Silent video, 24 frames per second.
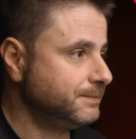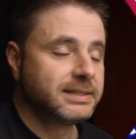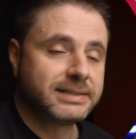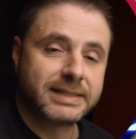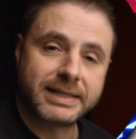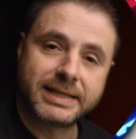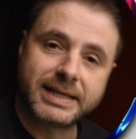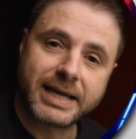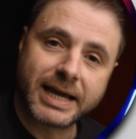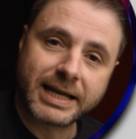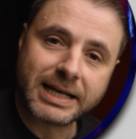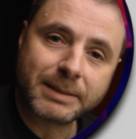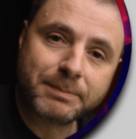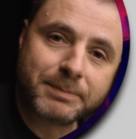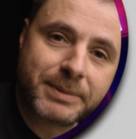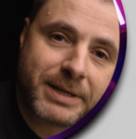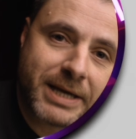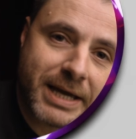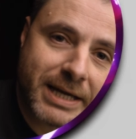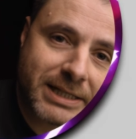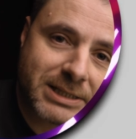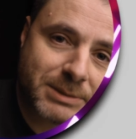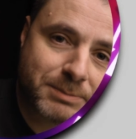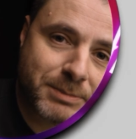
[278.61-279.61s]
So here in the
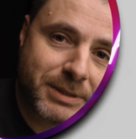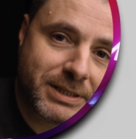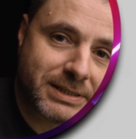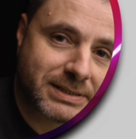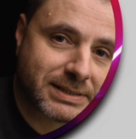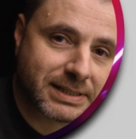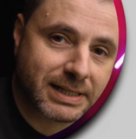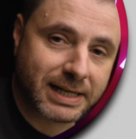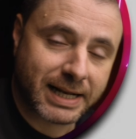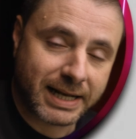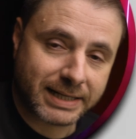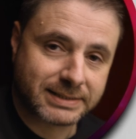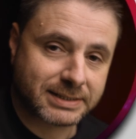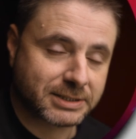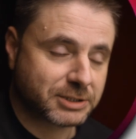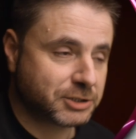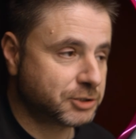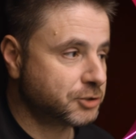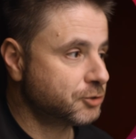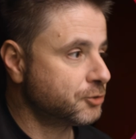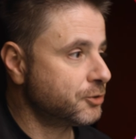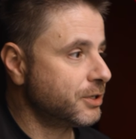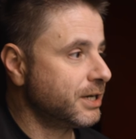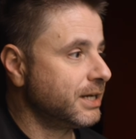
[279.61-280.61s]
PHP selector
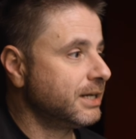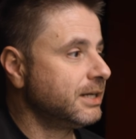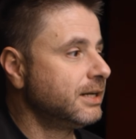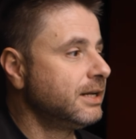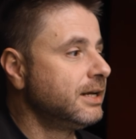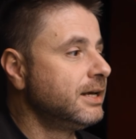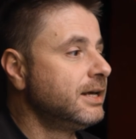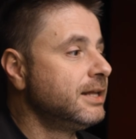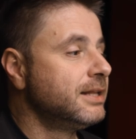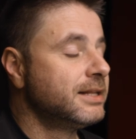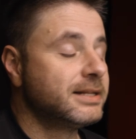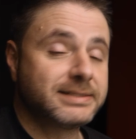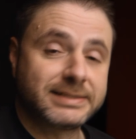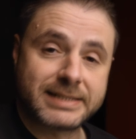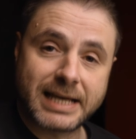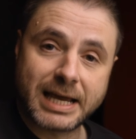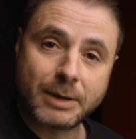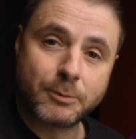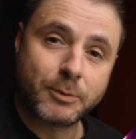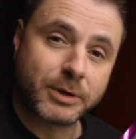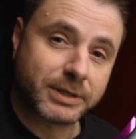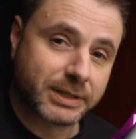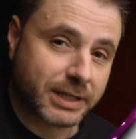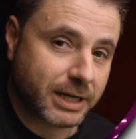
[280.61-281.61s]
screen, the
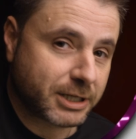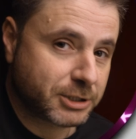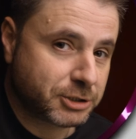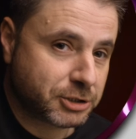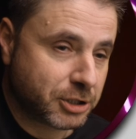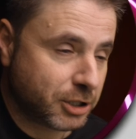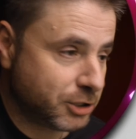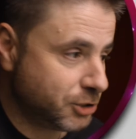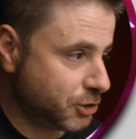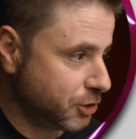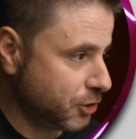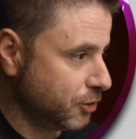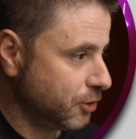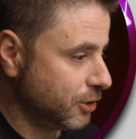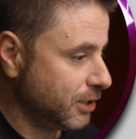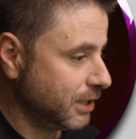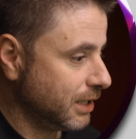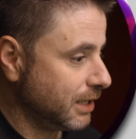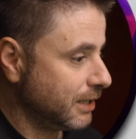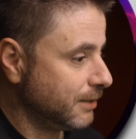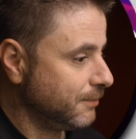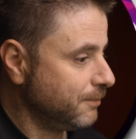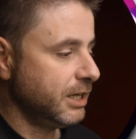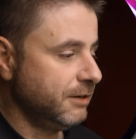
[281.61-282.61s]
same one that I showed you
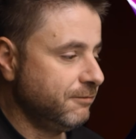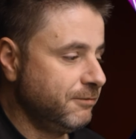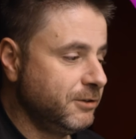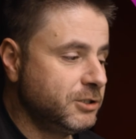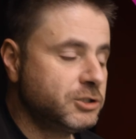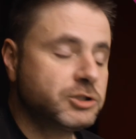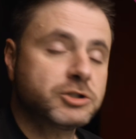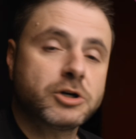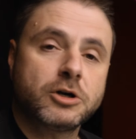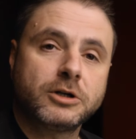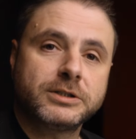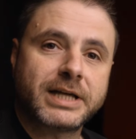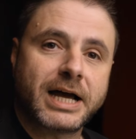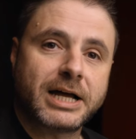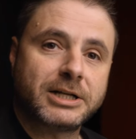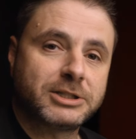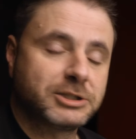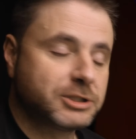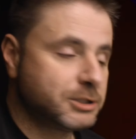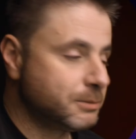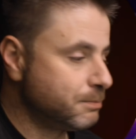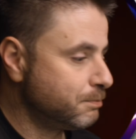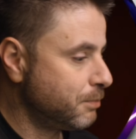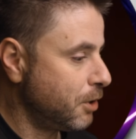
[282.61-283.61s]
earlier, if you scroll
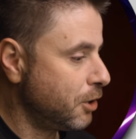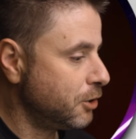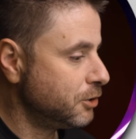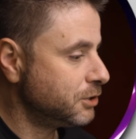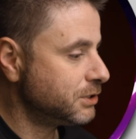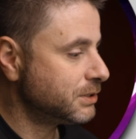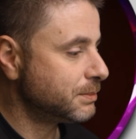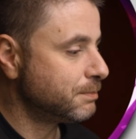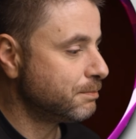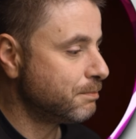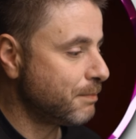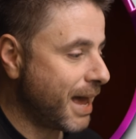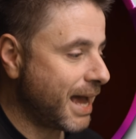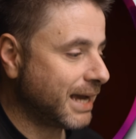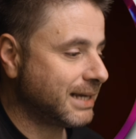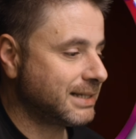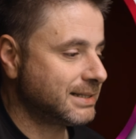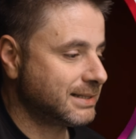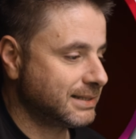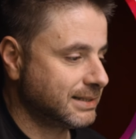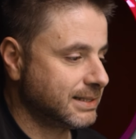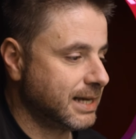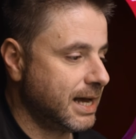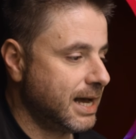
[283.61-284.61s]
down to post
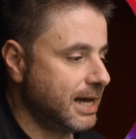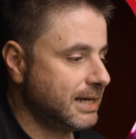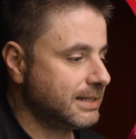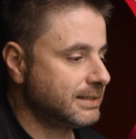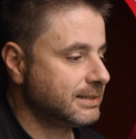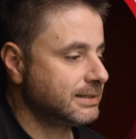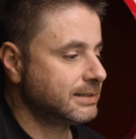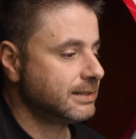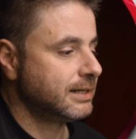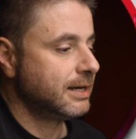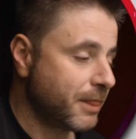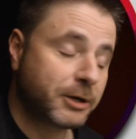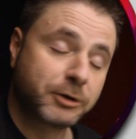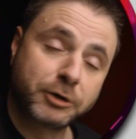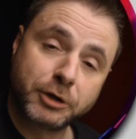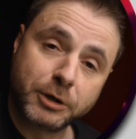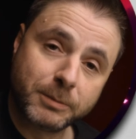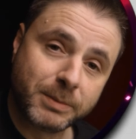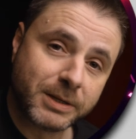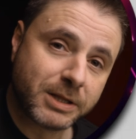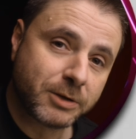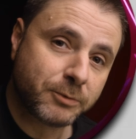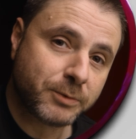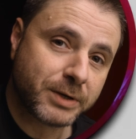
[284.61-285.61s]
max size, that
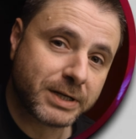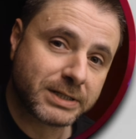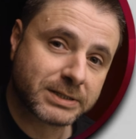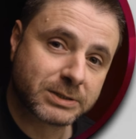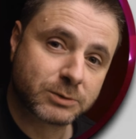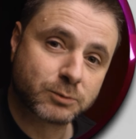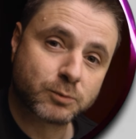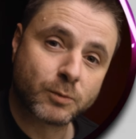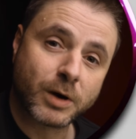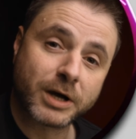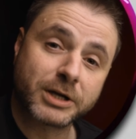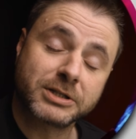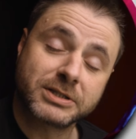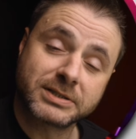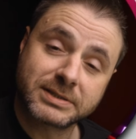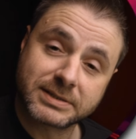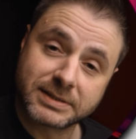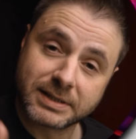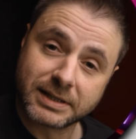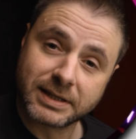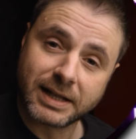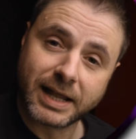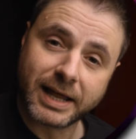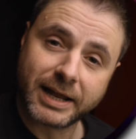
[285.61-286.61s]
could be the reason why you're
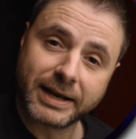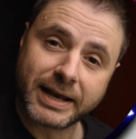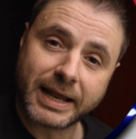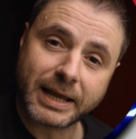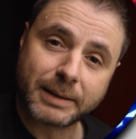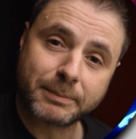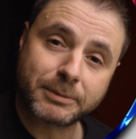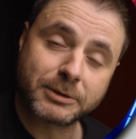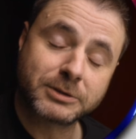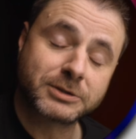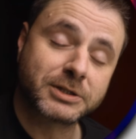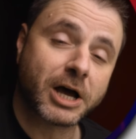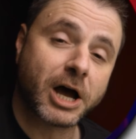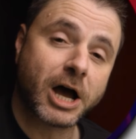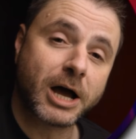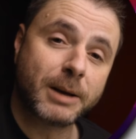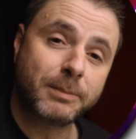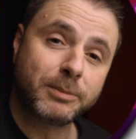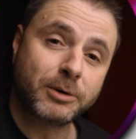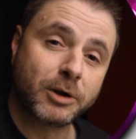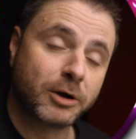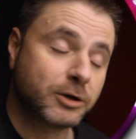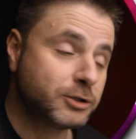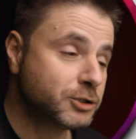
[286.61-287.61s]
still unable to
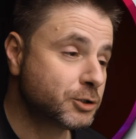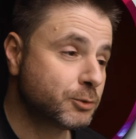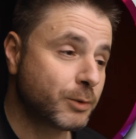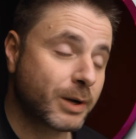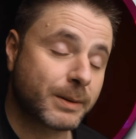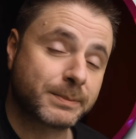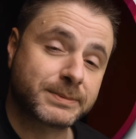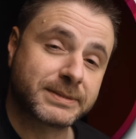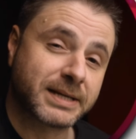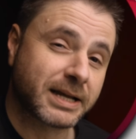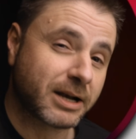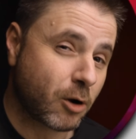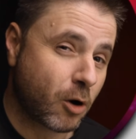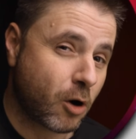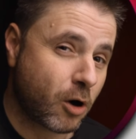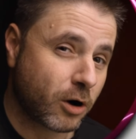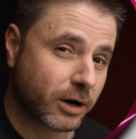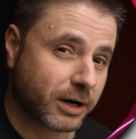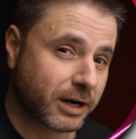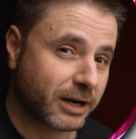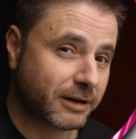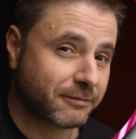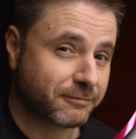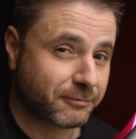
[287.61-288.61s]
upload your website
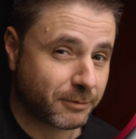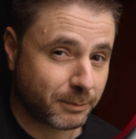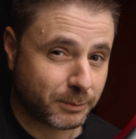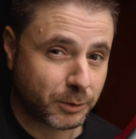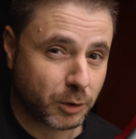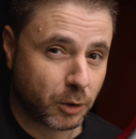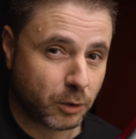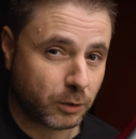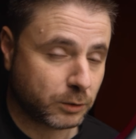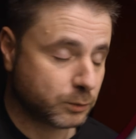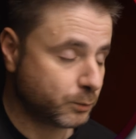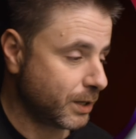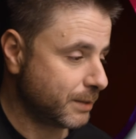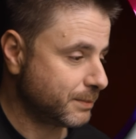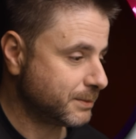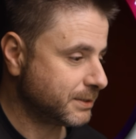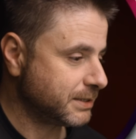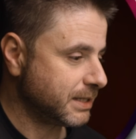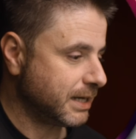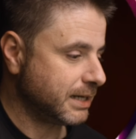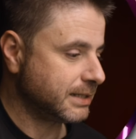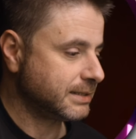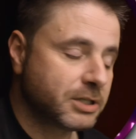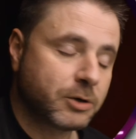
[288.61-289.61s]
archive from your old
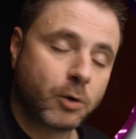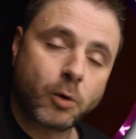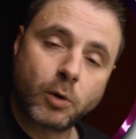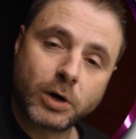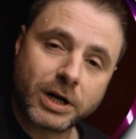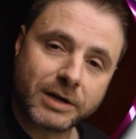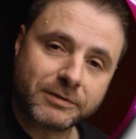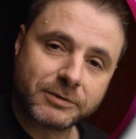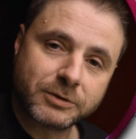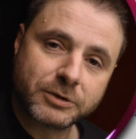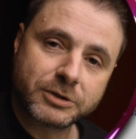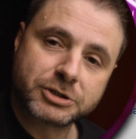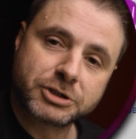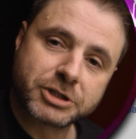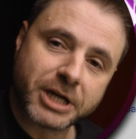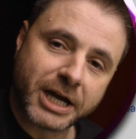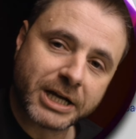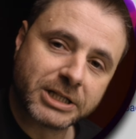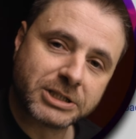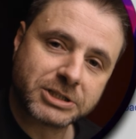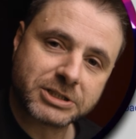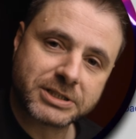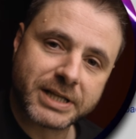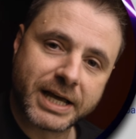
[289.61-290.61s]
website. So all you have to do is
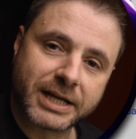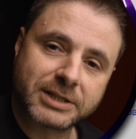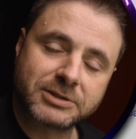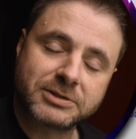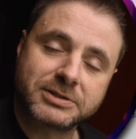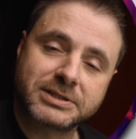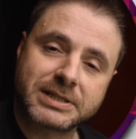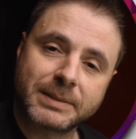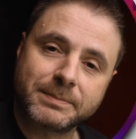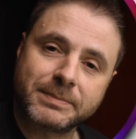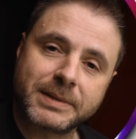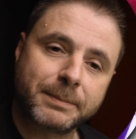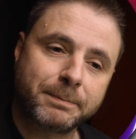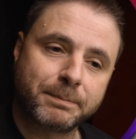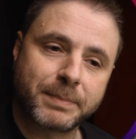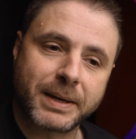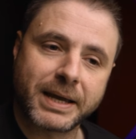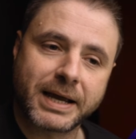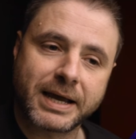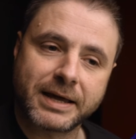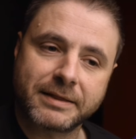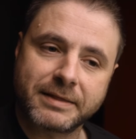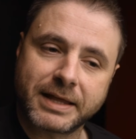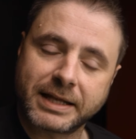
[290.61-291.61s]
change that to something
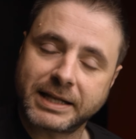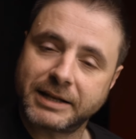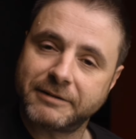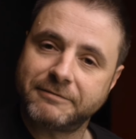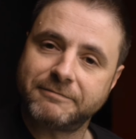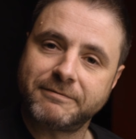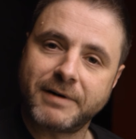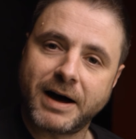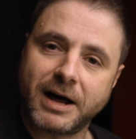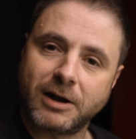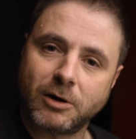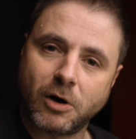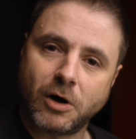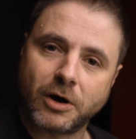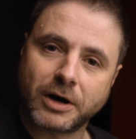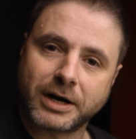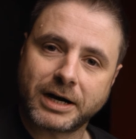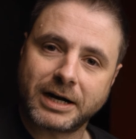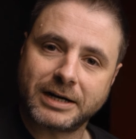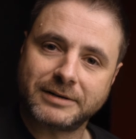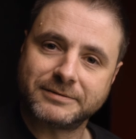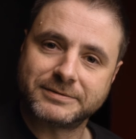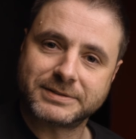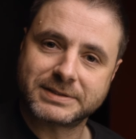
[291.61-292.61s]
bigger than the file
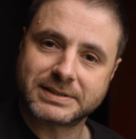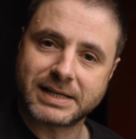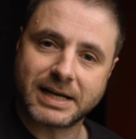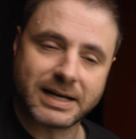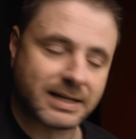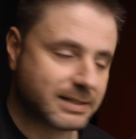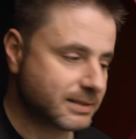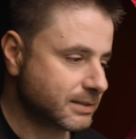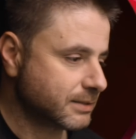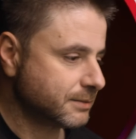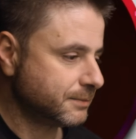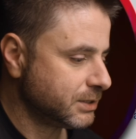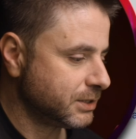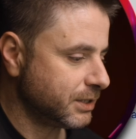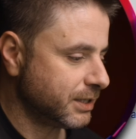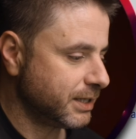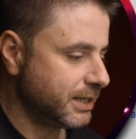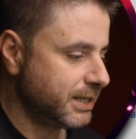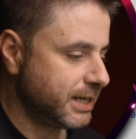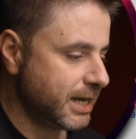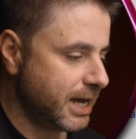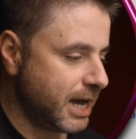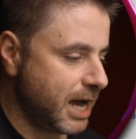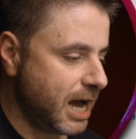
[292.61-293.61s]
archive size. So
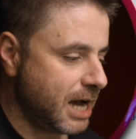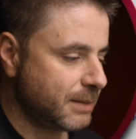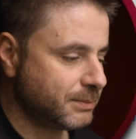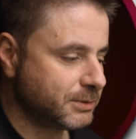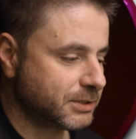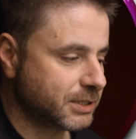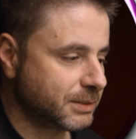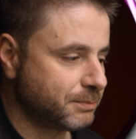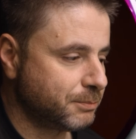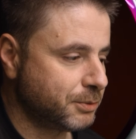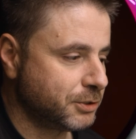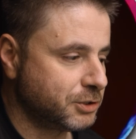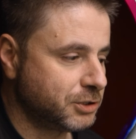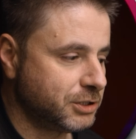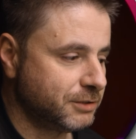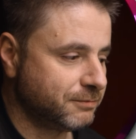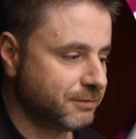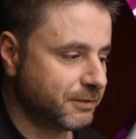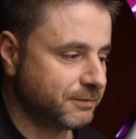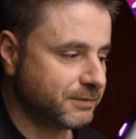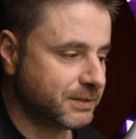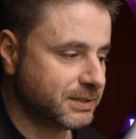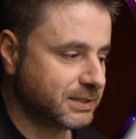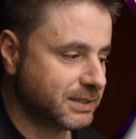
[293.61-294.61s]
here I'm just going to put
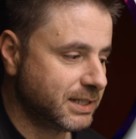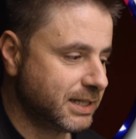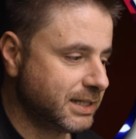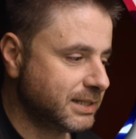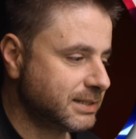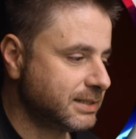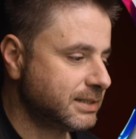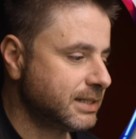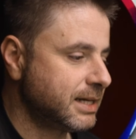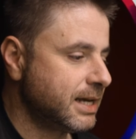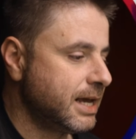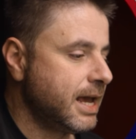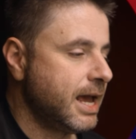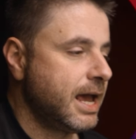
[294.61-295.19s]
256.